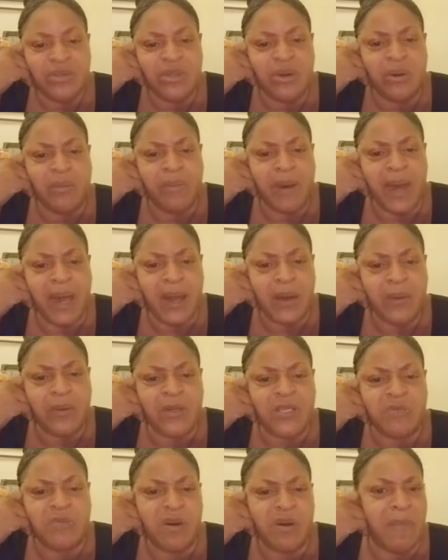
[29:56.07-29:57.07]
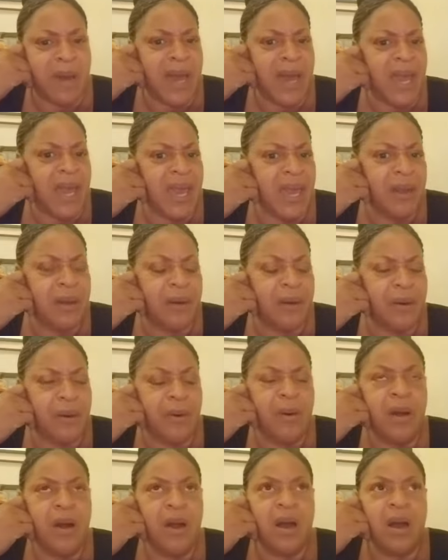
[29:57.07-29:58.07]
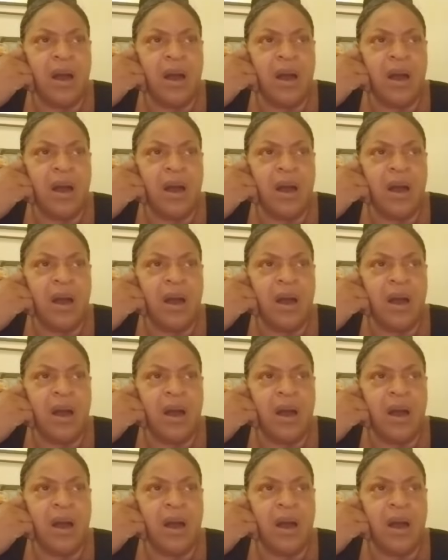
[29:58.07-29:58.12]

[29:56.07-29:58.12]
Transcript: on backwards, but my ankle